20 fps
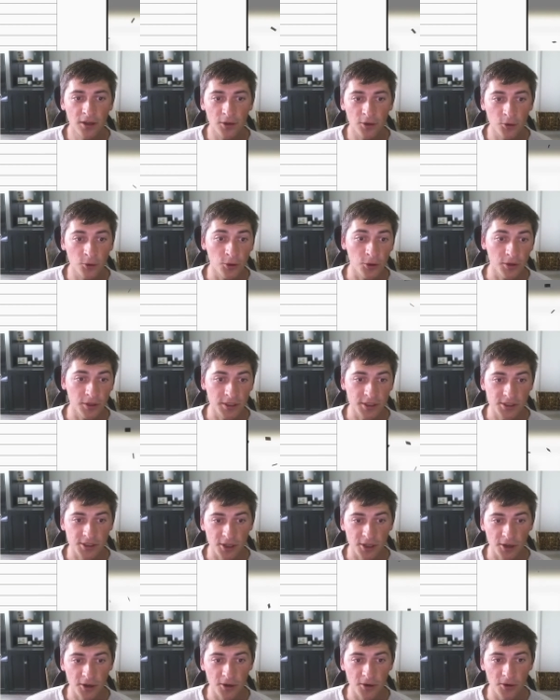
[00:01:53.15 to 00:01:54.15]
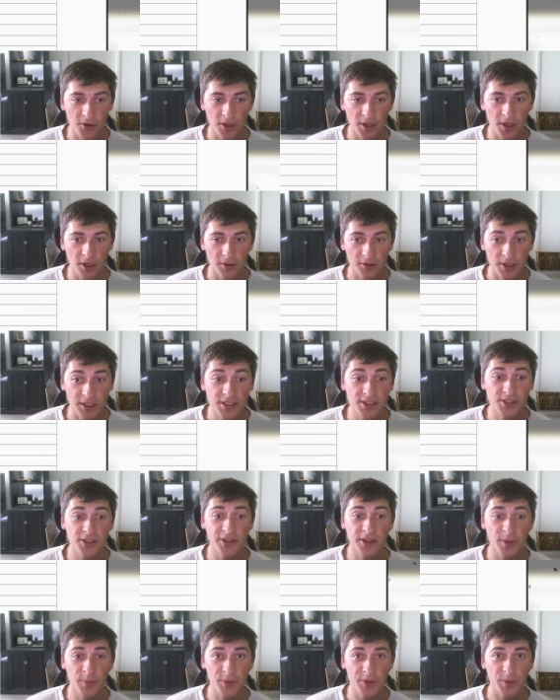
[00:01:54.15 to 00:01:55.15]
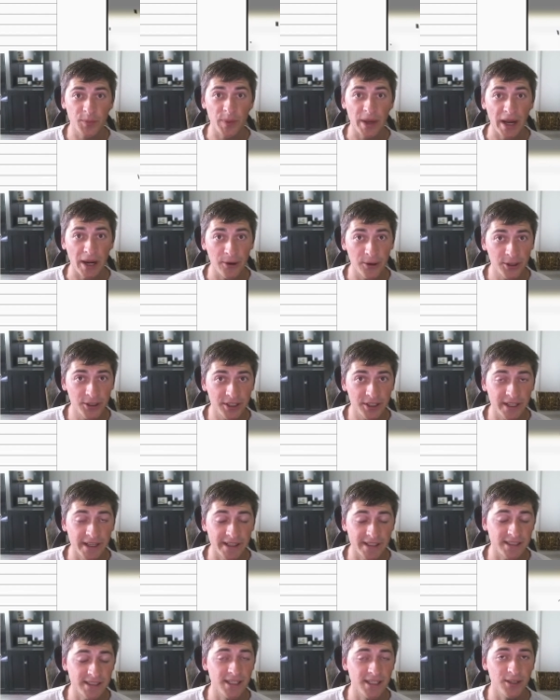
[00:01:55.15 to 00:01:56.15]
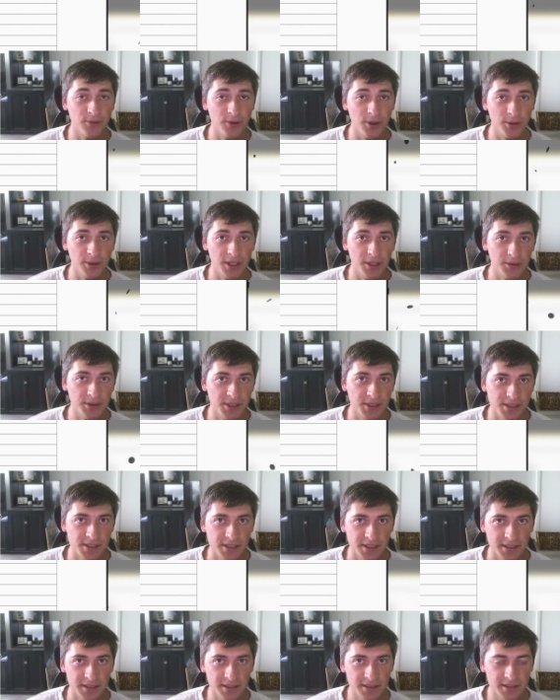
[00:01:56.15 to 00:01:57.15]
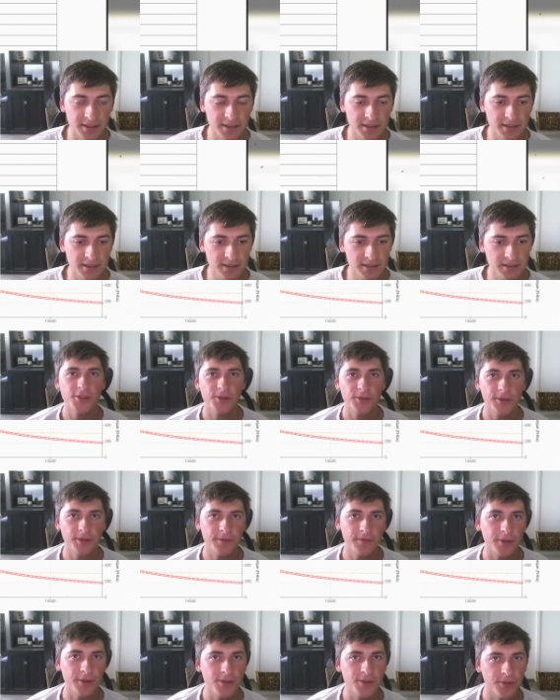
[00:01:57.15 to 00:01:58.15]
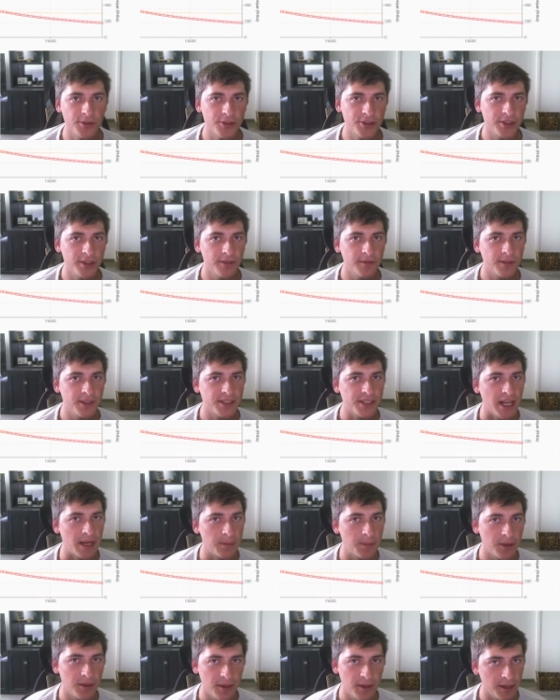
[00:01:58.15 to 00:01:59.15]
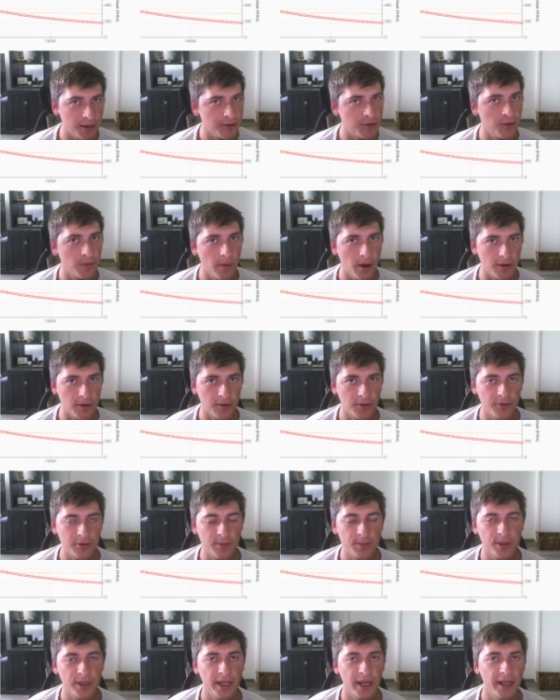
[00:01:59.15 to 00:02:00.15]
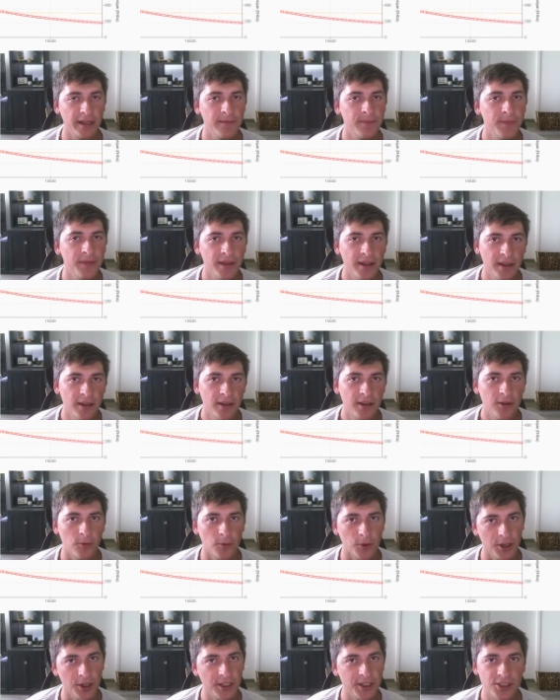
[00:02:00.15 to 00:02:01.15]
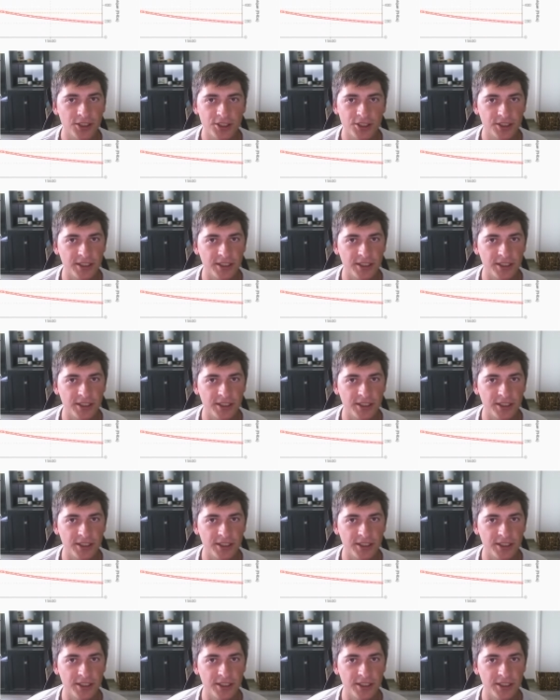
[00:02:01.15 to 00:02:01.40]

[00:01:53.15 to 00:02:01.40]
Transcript: Cool, so let's start upping the power and seeing where we get with this thing. So in the first version of this hypothetical Model three Plaid, we're gonna just